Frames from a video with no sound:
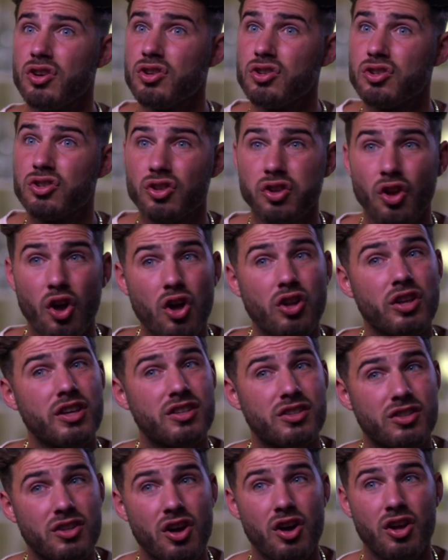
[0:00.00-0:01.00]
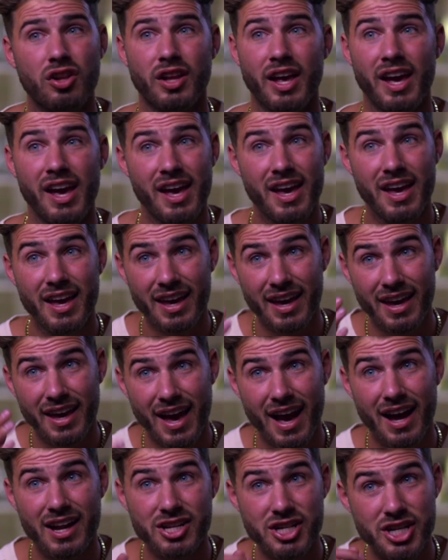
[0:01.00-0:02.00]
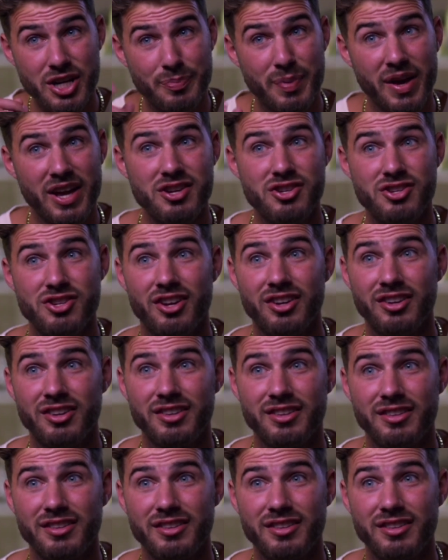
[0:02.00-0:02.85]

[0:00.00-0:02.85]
Slowly, slowly, catchy pigeon.